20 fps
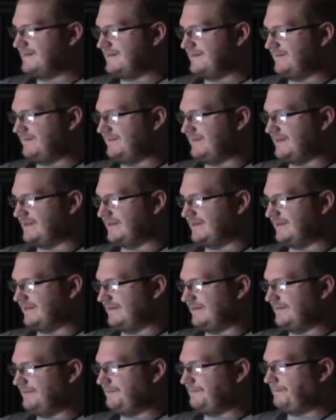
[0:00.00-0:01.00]
but you
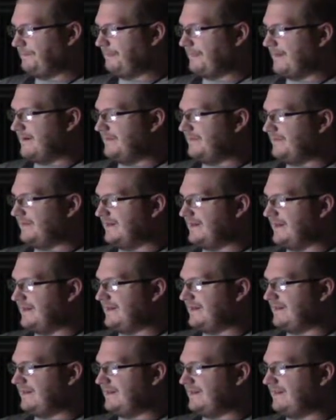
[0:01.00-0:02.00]
know, but
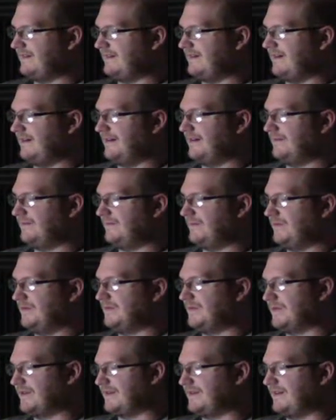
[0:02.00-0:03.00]
any uh, one
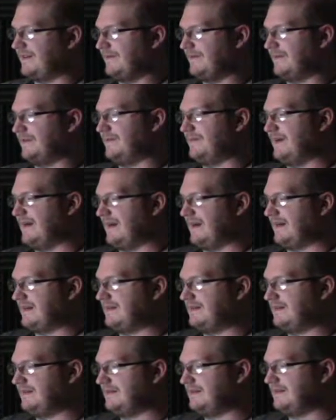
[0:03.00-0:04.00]
more thing I want to
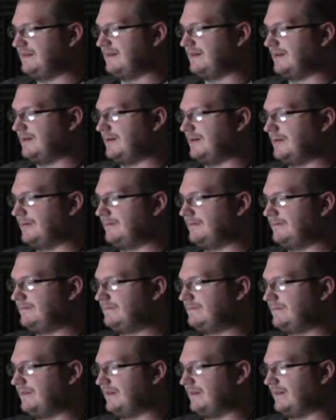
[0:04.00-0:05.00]
make. Mm-hmm.
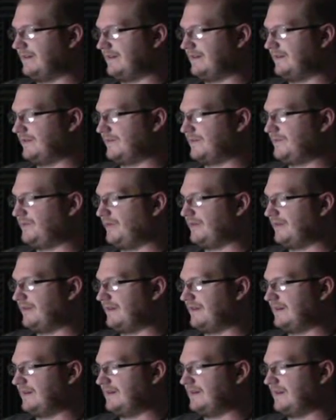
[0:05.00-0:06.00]
Um, like another point
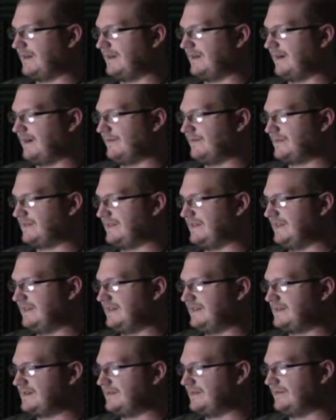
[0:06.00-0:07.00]
that I I was
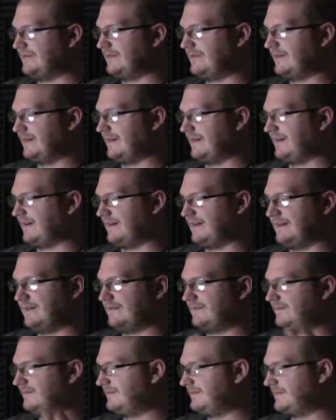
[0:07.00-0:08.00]
getting to and I got
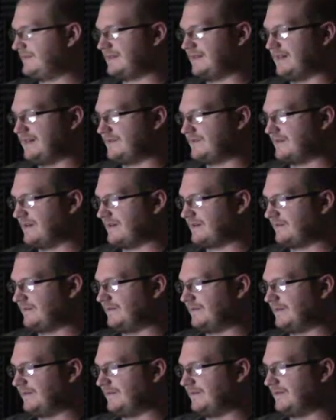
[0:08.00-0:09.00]
sidetracked or
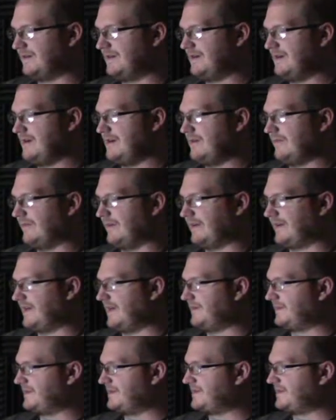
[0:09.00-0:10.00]
whatever when it
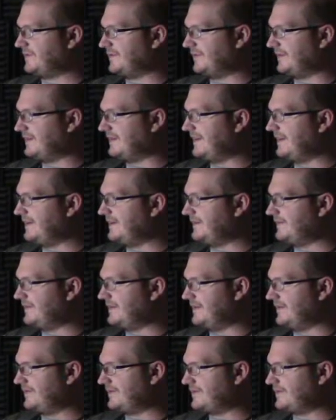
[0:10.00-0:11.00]
came to the storyline of the
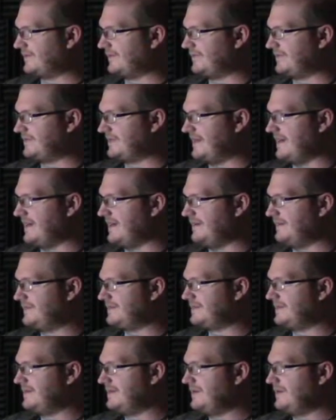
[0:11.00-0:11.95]
Elder Scrolls games,